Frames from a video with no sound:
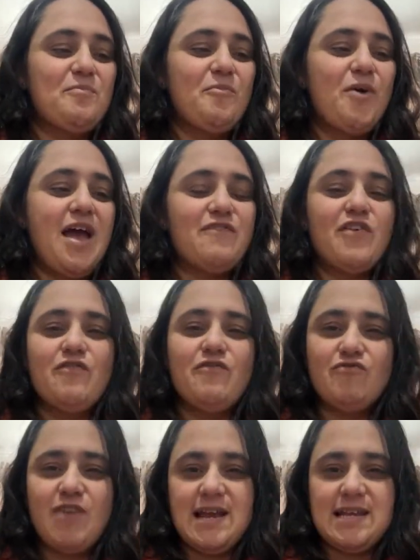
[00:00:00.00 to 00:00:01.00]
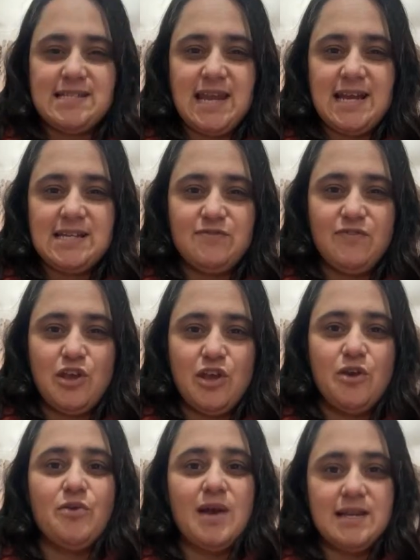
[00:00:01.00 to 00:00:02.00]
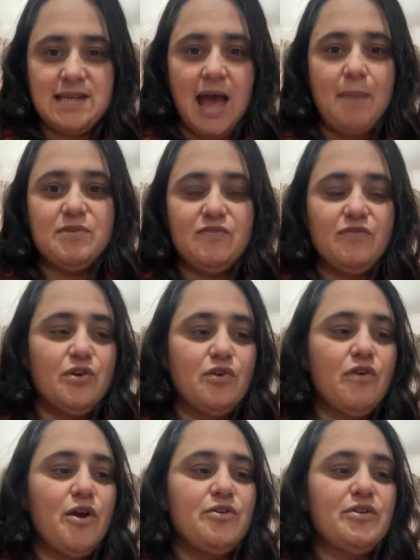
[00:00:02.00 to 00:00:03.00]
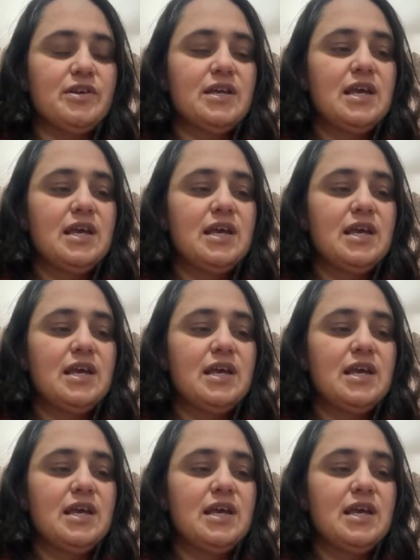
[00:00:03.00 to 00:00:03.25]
Whatever resonates for you, adapt for your own.